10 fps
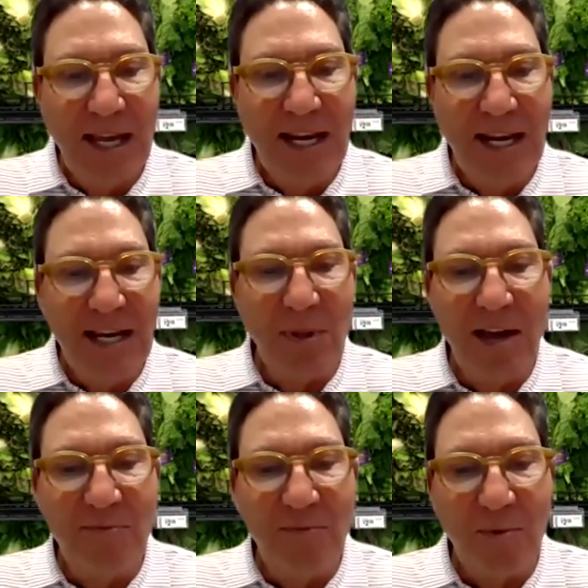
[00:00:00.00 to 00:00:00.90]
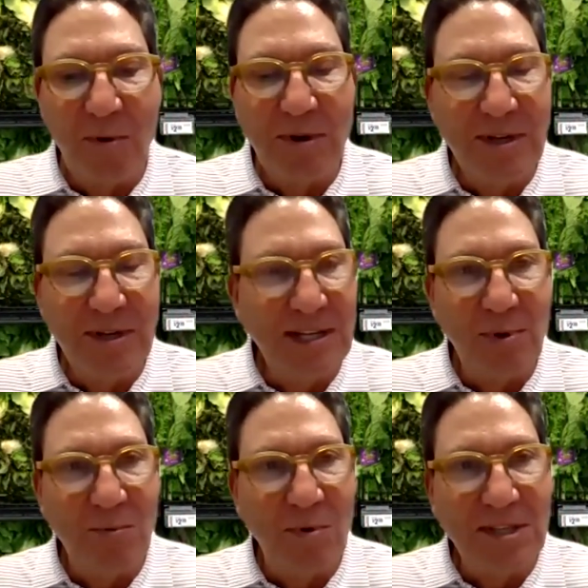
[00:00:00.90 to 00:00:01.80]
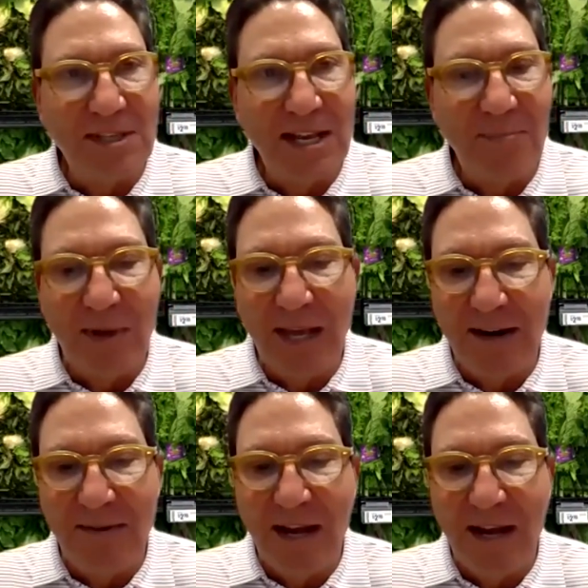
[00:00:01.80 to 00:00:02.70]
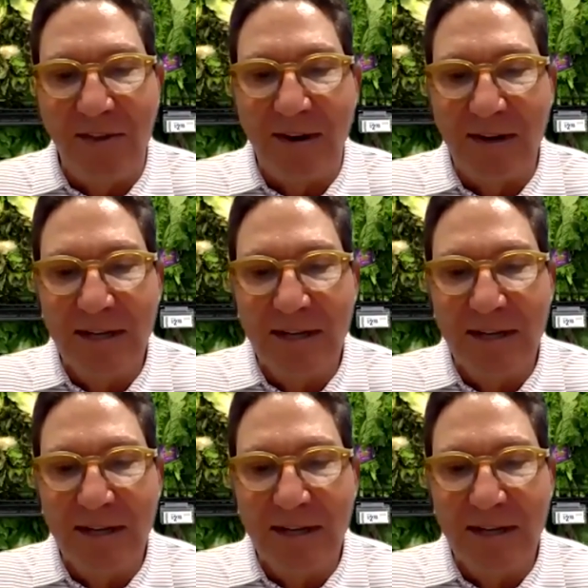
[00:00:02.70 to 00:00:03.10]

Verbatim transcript: and he'd plod forward and he'd put one step ahead of the other.